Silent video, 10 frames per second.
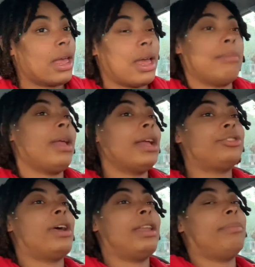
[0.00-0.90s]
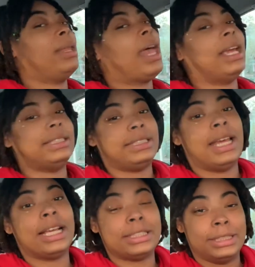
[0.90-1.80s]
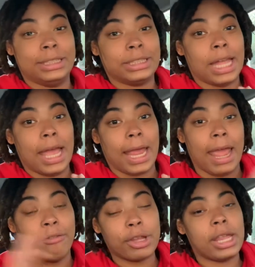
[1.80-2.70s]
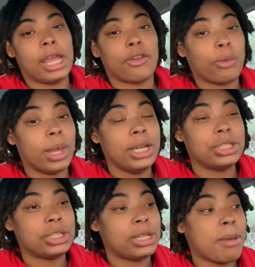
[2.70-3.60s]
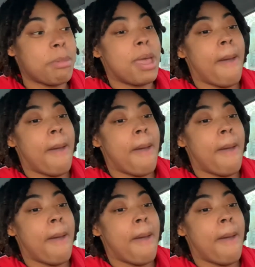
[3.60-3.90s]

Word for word: I'm not trying to be like sex is like everything in a relationship,